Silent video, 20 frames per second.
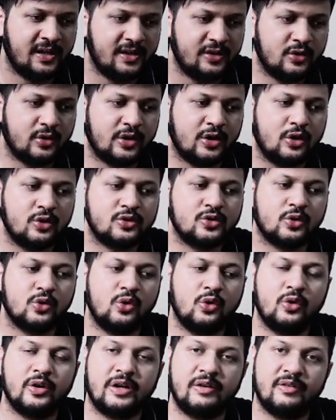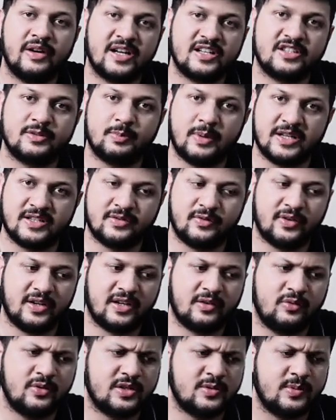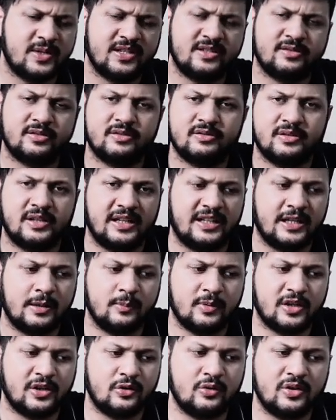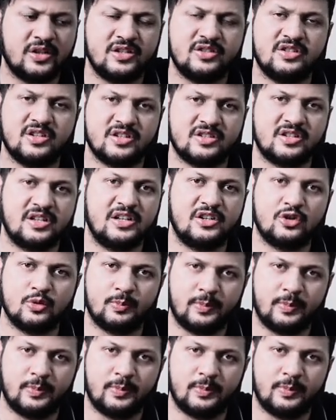You can also go event specific, which means nothing but you just need to